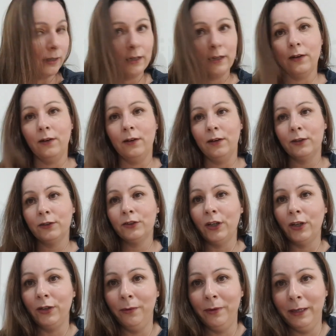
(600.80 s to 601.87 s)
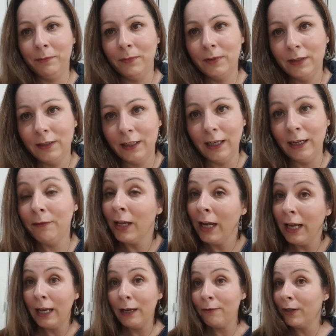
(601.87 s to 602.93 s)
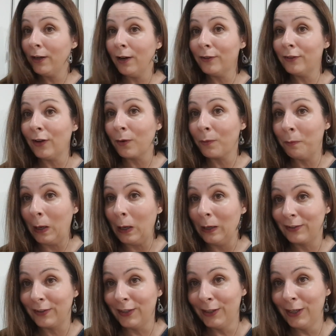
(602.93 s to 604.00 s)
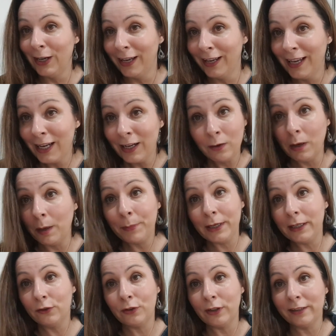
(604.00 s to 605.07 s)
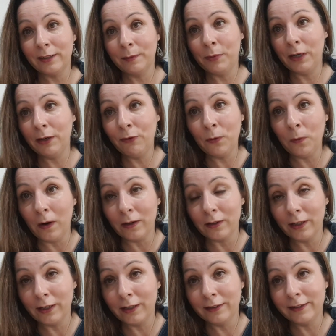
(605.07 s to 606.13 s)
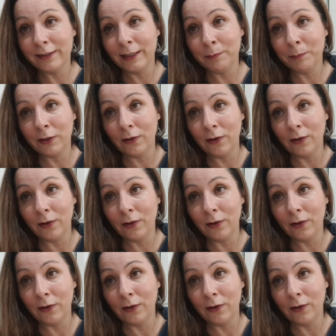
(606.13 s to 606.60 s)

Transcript: I'm going, I'll show you him. If you're not a dog person, you won't be interested, but if you are, you can see my